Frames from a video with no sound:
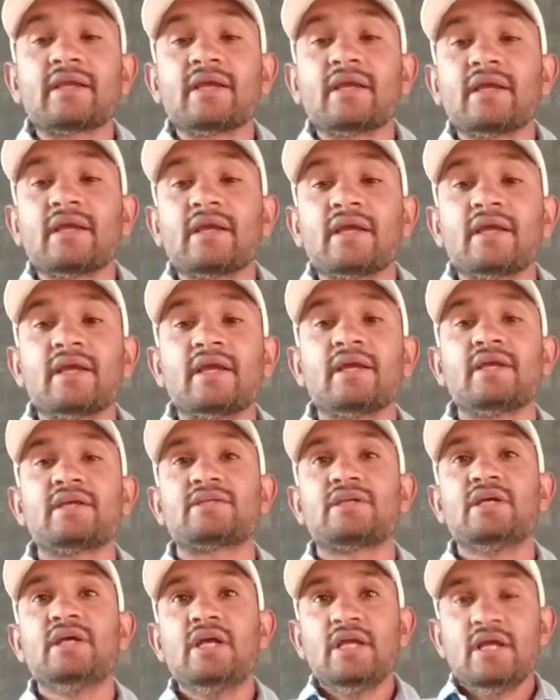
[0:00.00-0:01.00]

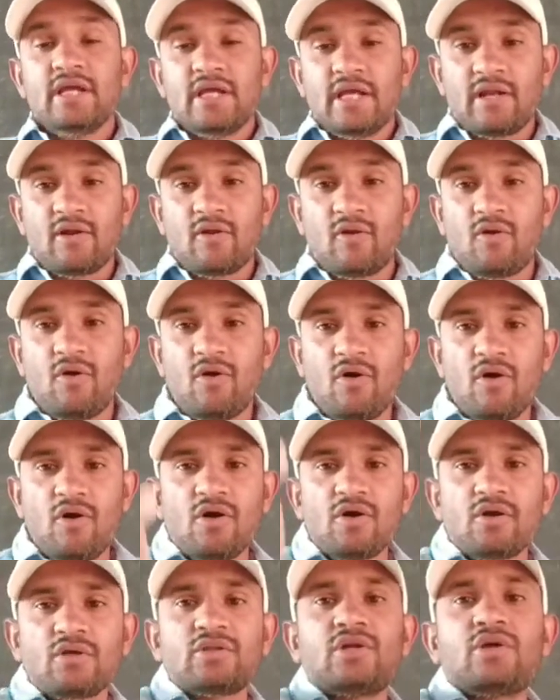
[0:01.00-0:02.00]
Yes,
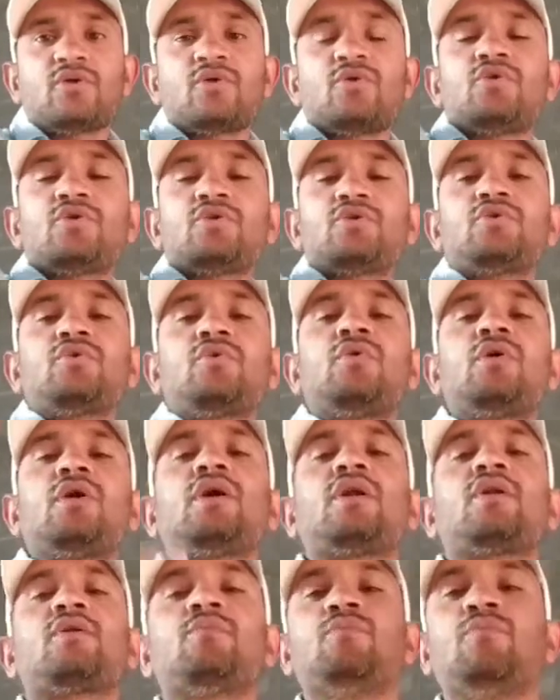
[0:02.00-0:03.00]
along the road you
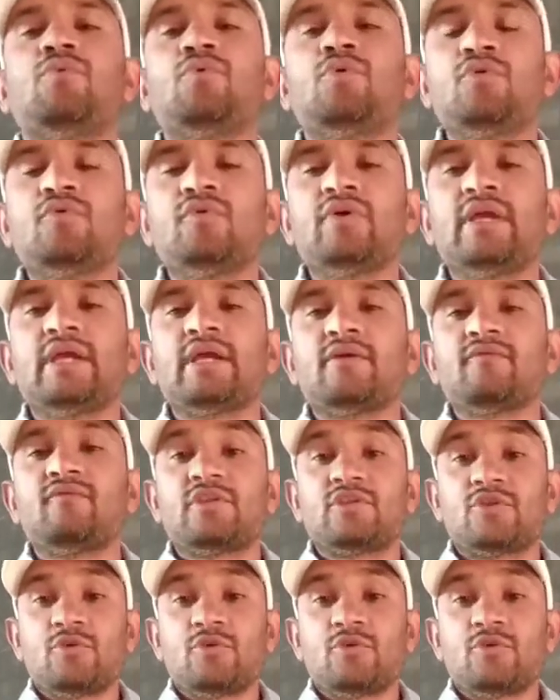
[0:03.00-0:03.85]
are moving with the